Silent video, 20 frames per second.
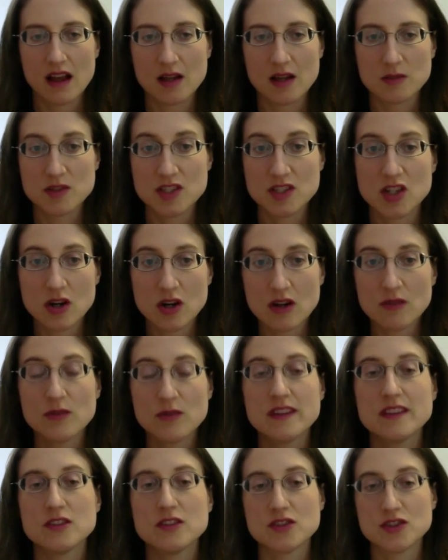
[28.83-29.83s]
Start off with,
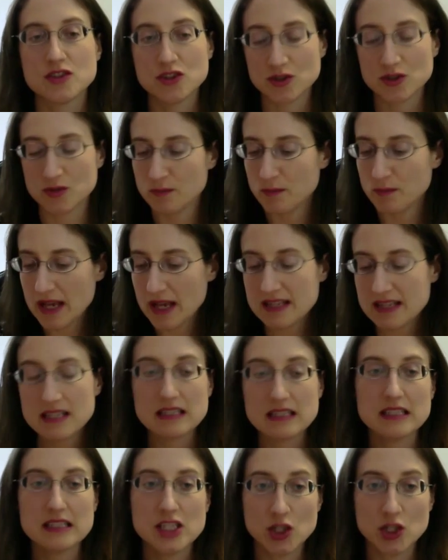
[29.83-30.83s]
there's
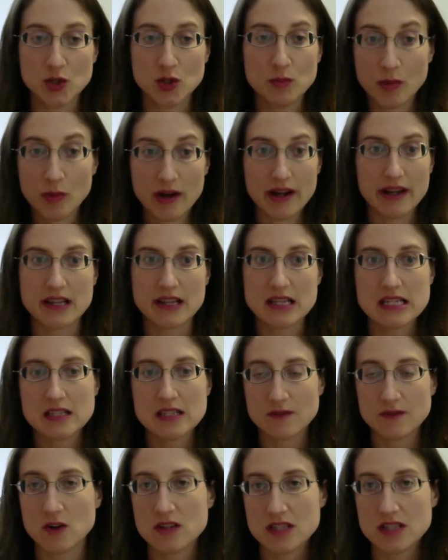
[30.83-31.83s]
basically two brands as
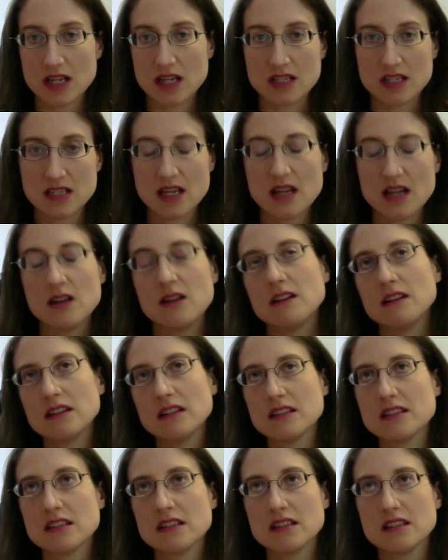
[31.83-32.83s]
far as I can tell, or
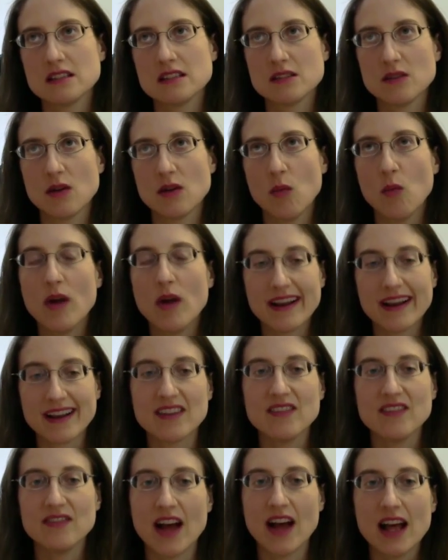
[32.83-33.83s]
at least what I could
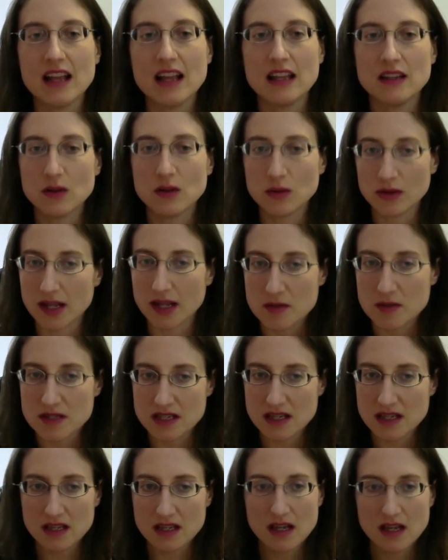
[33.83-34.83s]
find on
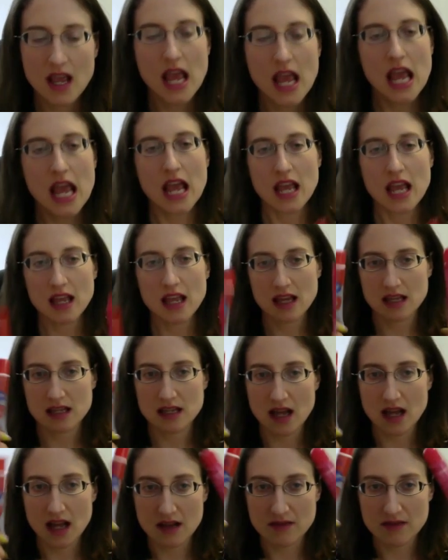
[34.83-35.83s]
Amazon, and
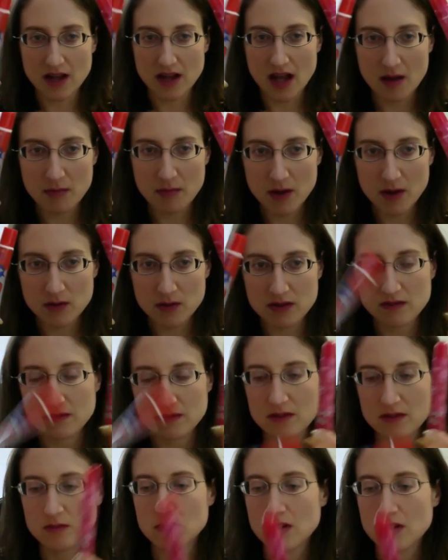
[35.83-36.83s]
I've got both of
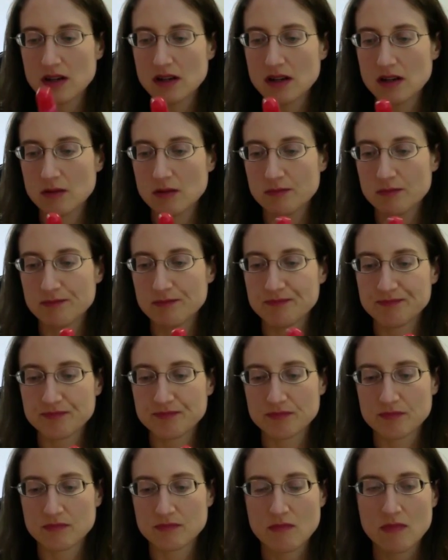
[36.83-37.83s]
them.
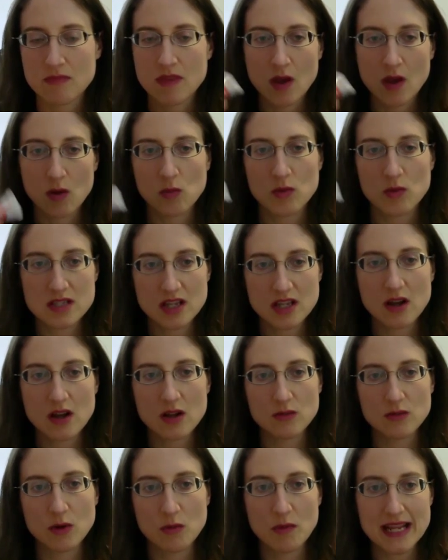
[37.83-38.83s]
One's called
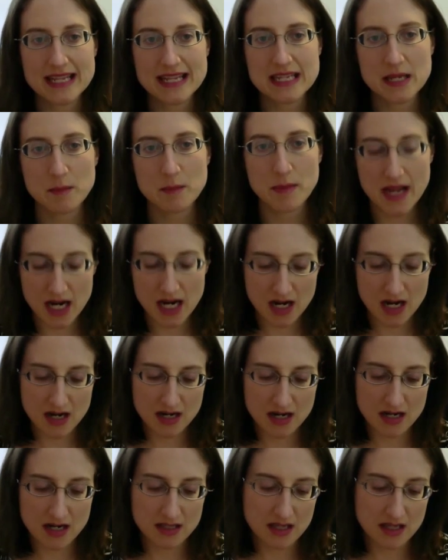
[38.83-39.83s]
Romantic Bear,
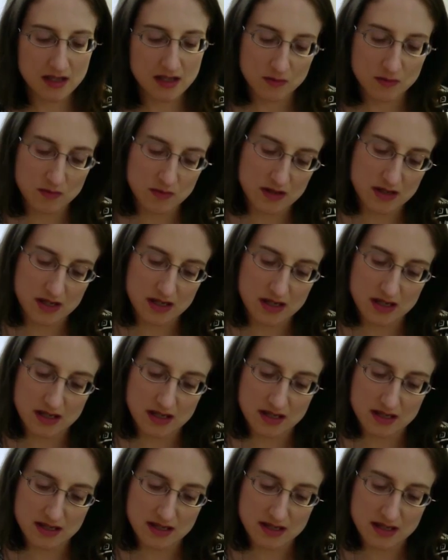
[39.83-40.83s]
and the other one
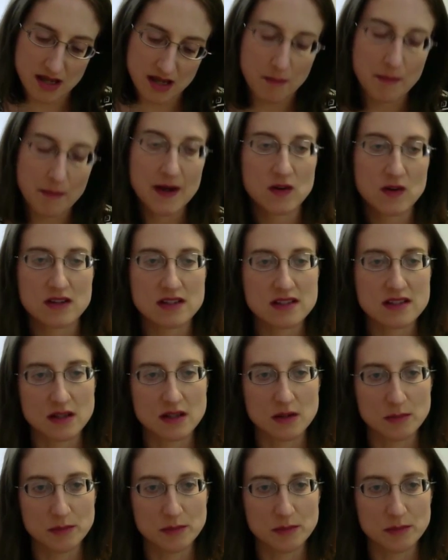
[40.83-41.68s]
is Berrisom.